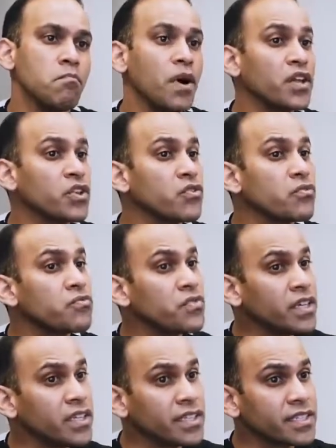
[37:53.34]
but you're
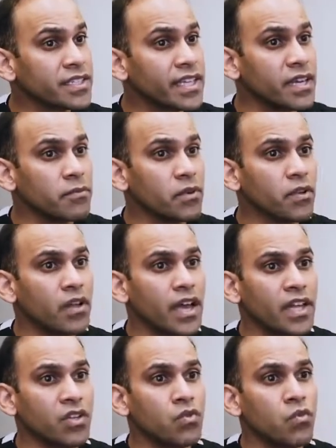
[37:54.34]
feeling stable
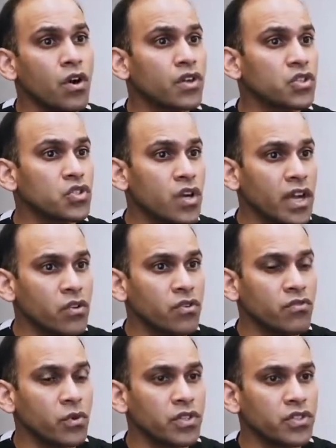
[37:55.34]
and you want to try to
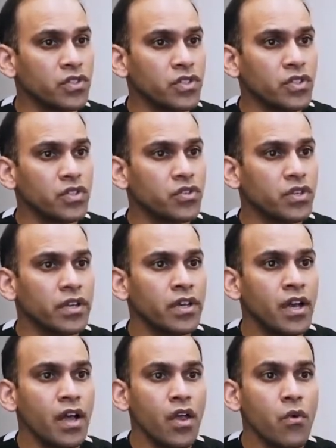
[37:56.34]
avoid surgery,
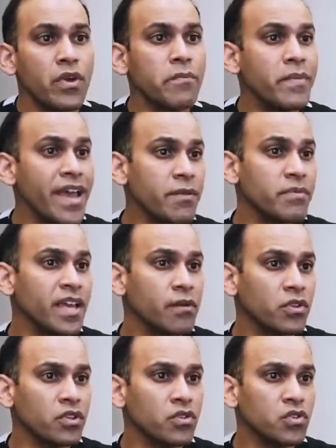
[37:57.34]
we may be
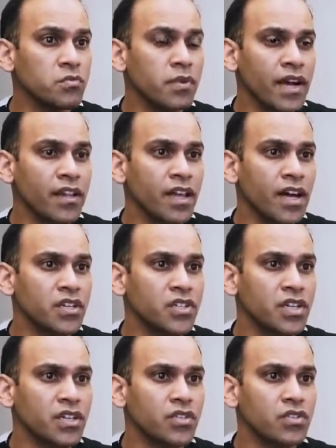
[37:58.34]
able to use
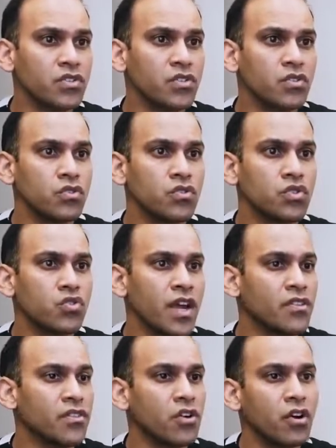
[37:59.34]
biologics to
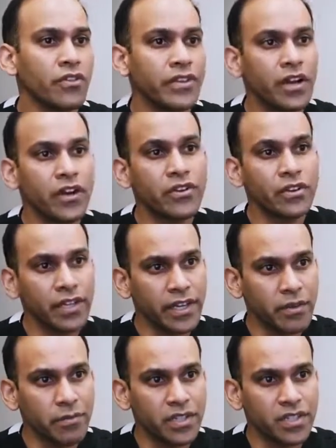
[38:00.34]
strengthen all the other
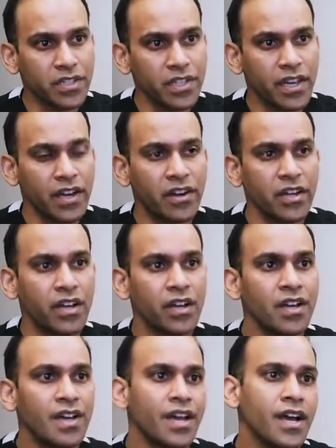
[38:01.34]
ligaments in the area,
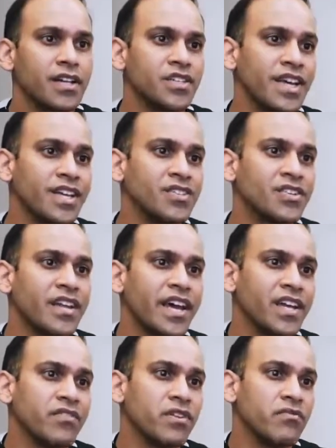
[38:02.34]
change the
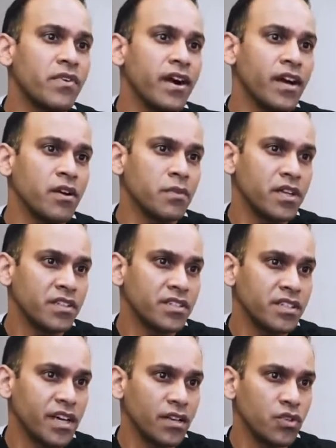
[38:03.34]
negative environment
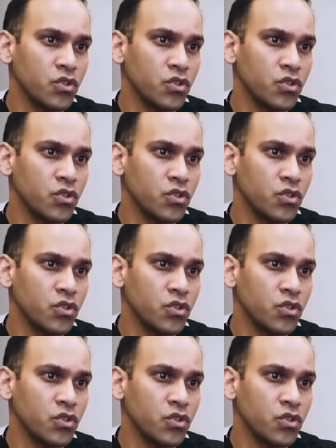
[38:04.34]
inside